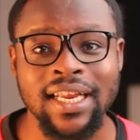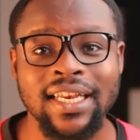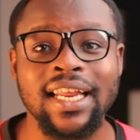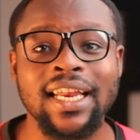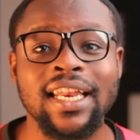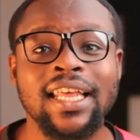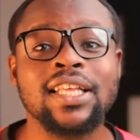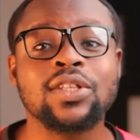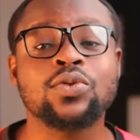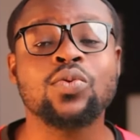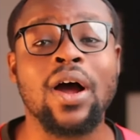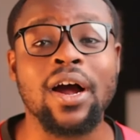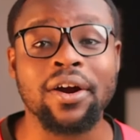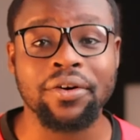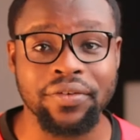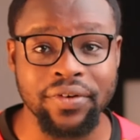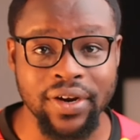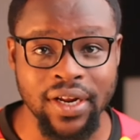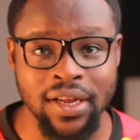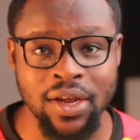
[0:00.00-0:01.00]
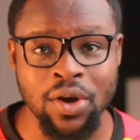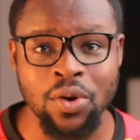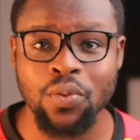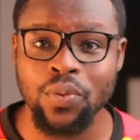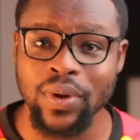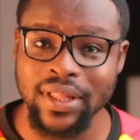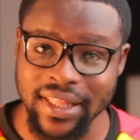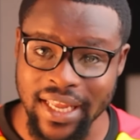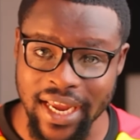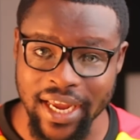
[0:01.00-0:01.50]
They need to agree
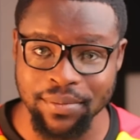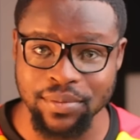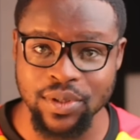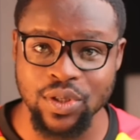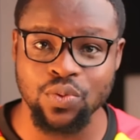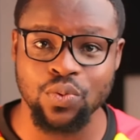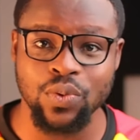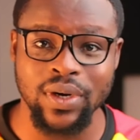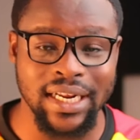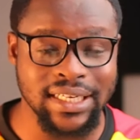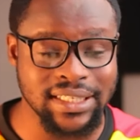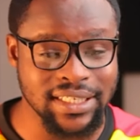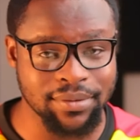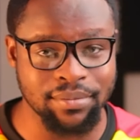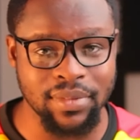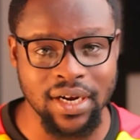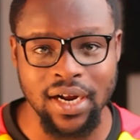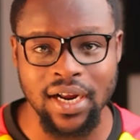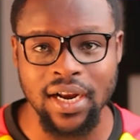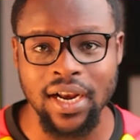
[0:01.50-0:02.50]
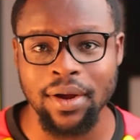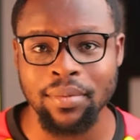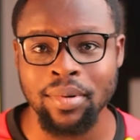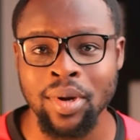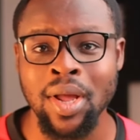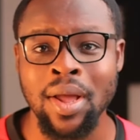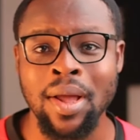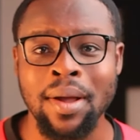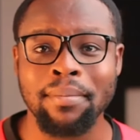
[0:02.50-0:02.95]
with terms with the German club.